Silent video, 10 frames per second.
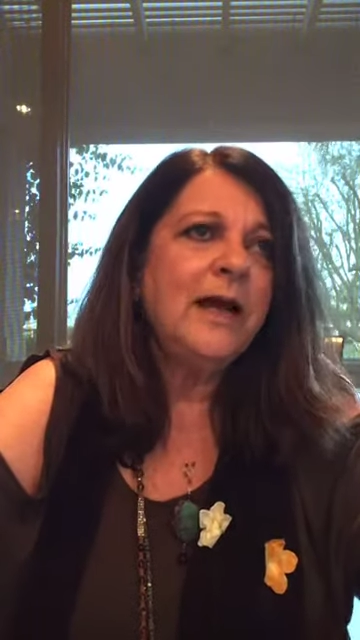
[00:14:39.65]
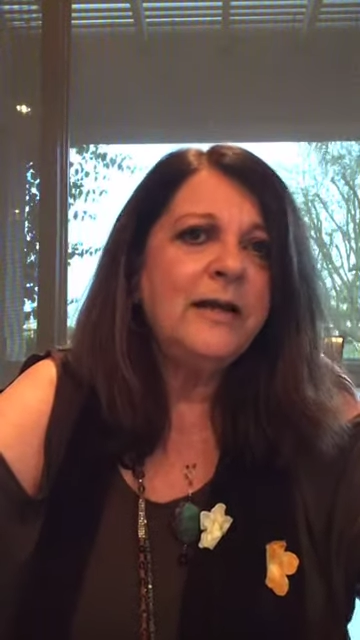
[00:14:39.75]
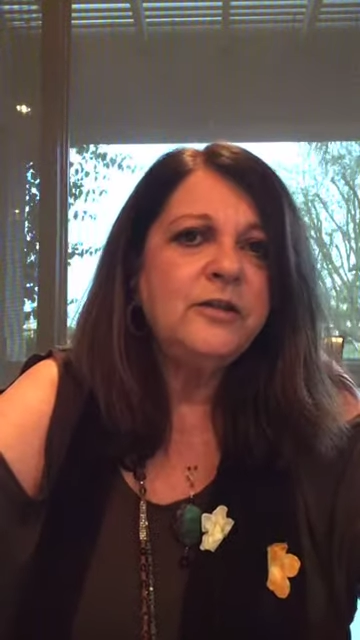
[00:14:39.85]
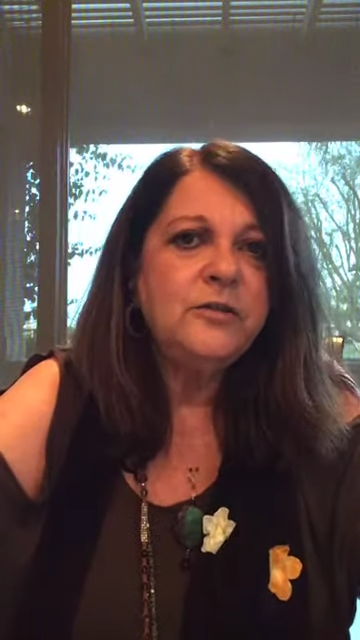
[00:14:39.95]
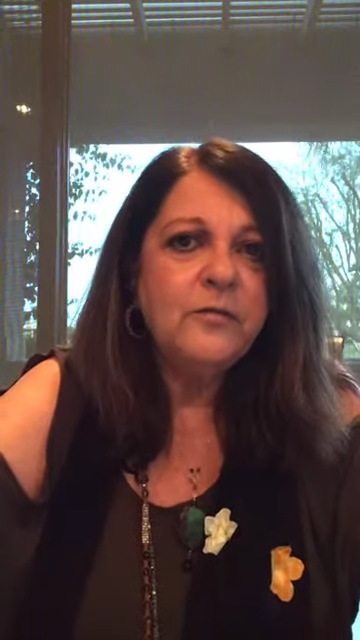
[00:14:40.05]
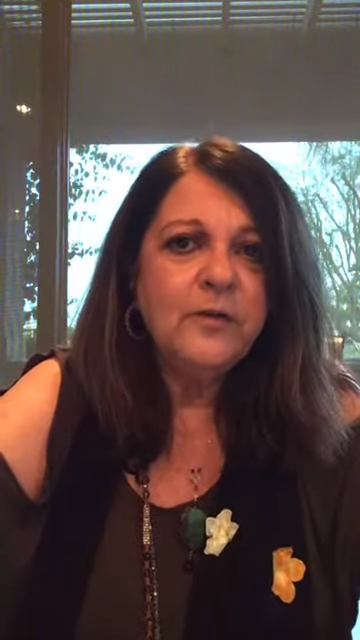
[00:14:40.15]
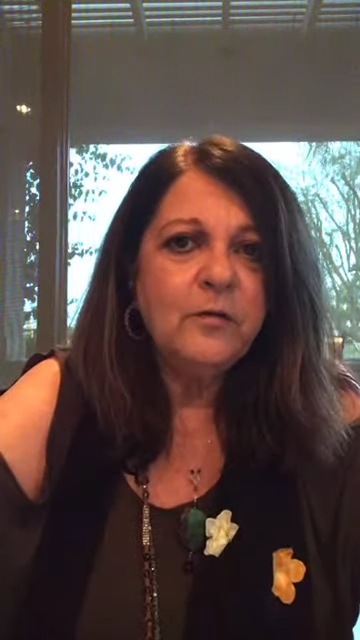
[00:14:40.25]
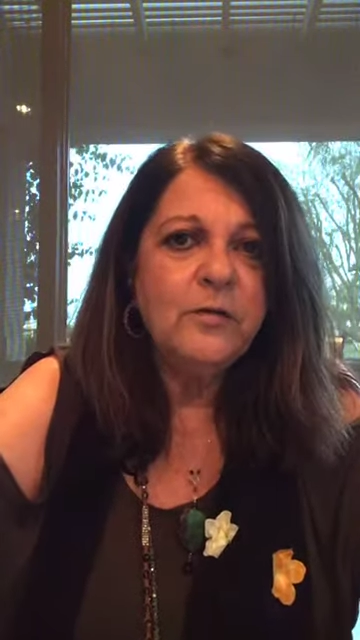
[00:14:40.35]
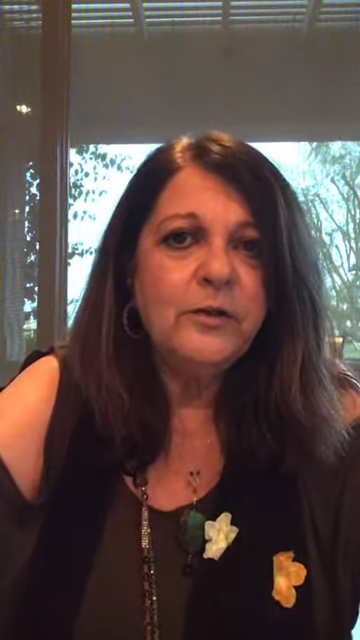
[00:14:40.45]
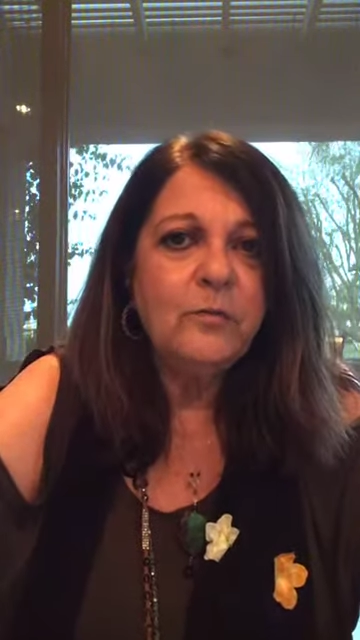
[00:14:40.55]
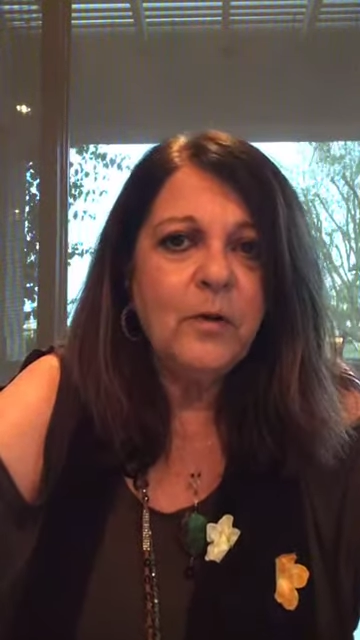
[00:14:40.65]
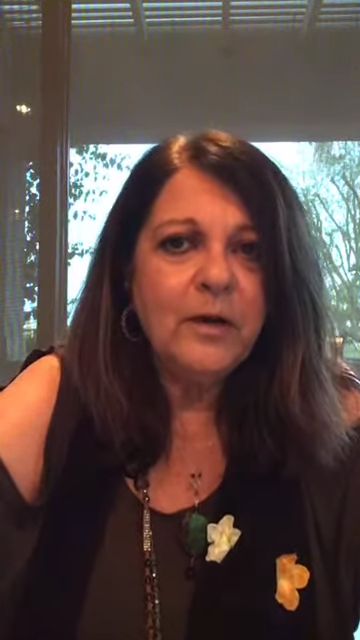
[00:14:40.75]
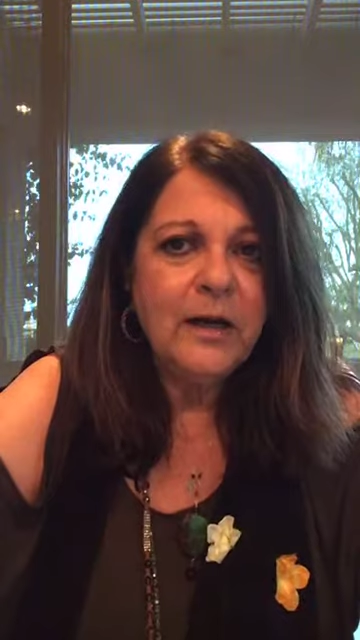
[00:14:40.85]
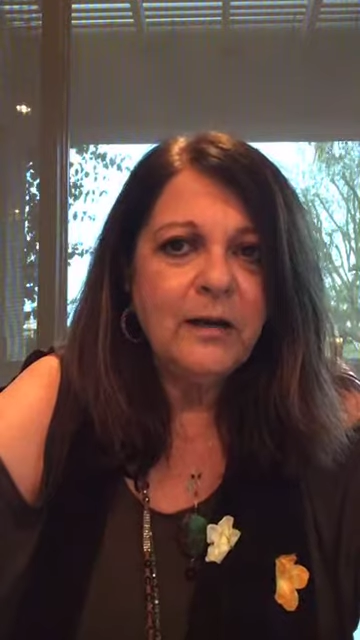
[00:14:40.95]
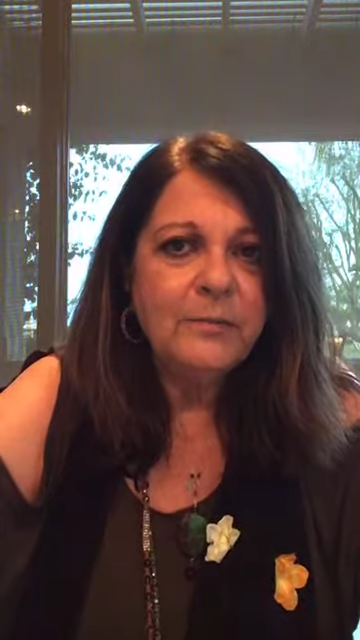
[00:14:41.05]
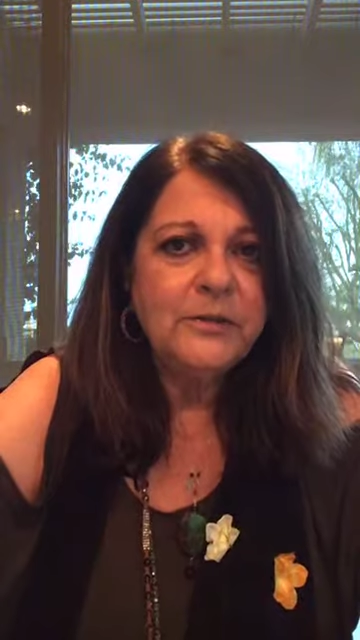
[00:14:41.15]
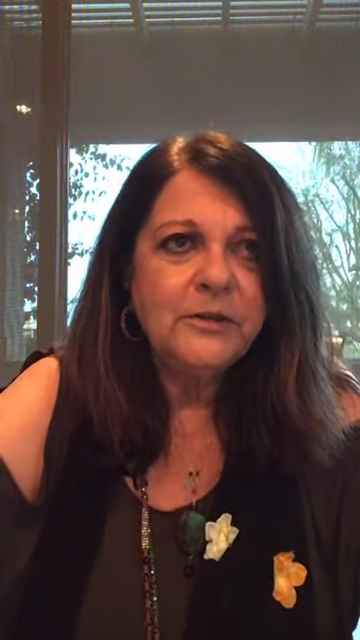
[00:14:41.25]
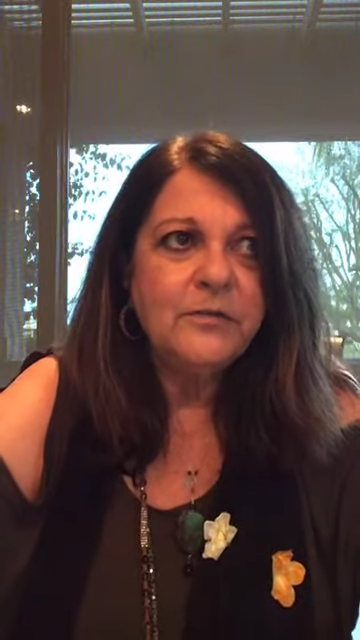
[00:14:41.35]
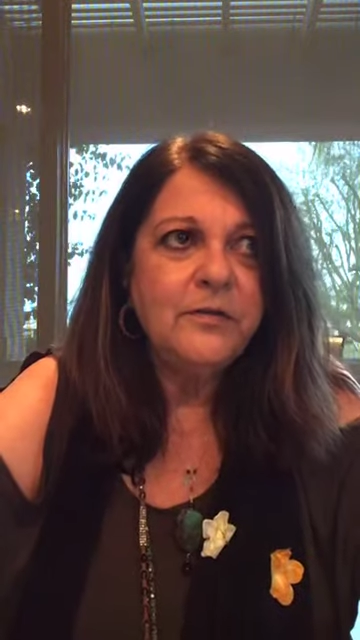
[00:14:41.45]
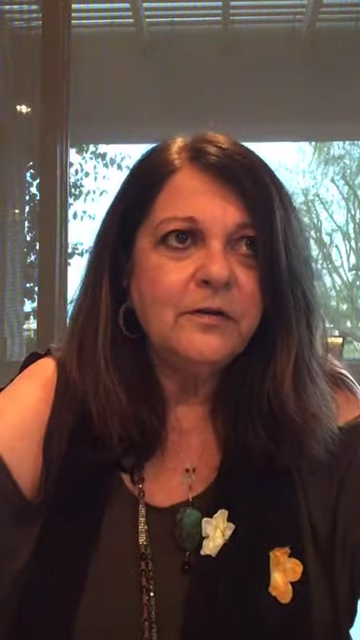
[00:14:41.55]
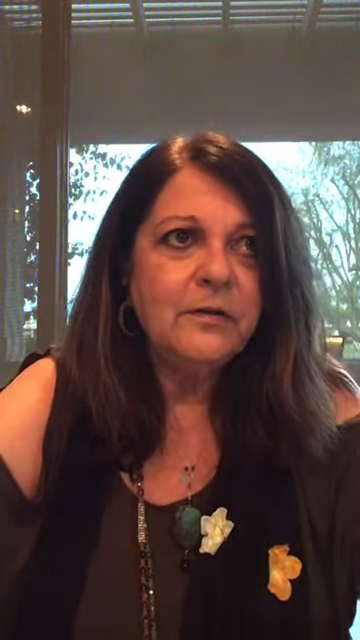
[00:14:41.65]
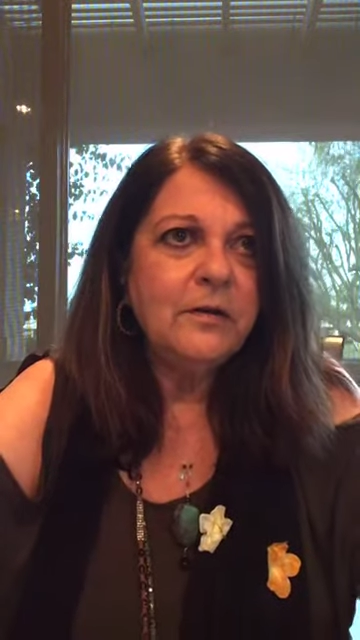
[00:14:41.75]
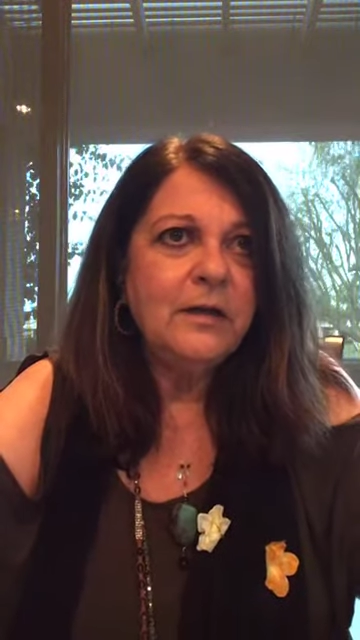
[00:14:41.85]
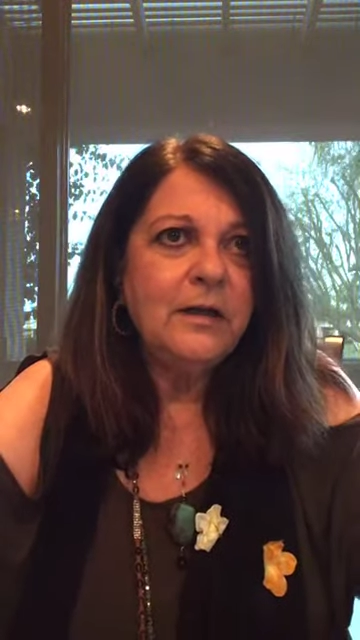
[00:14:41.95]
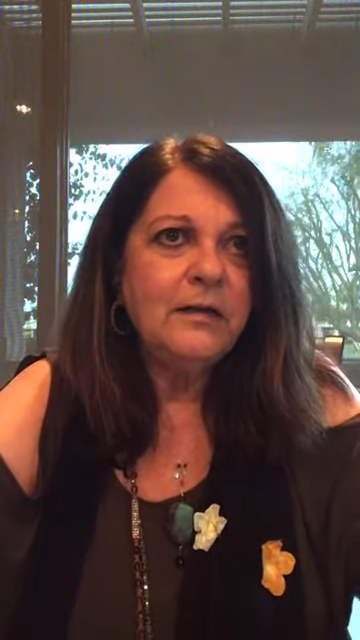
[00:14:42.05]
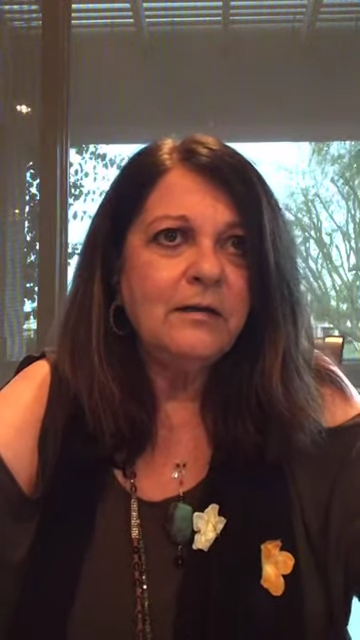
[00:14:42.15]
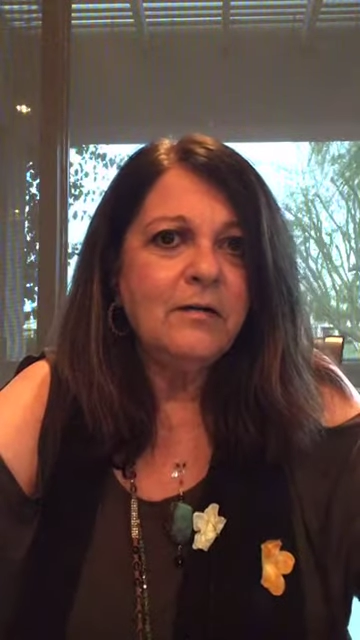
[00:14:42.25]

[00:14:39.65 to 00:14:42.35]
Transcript: How did you feel when you woke up? Did you feel good?